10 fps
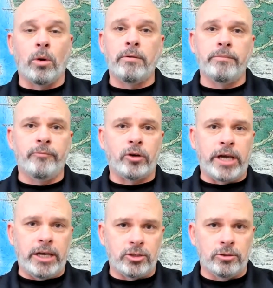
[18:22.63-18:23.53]
or
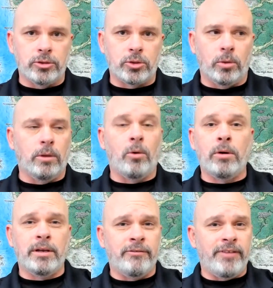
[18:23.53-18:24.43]
vocational school
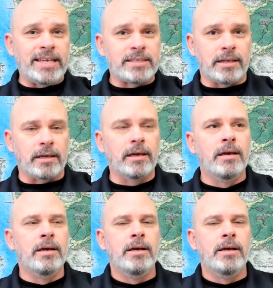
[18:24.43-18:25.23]
or investing,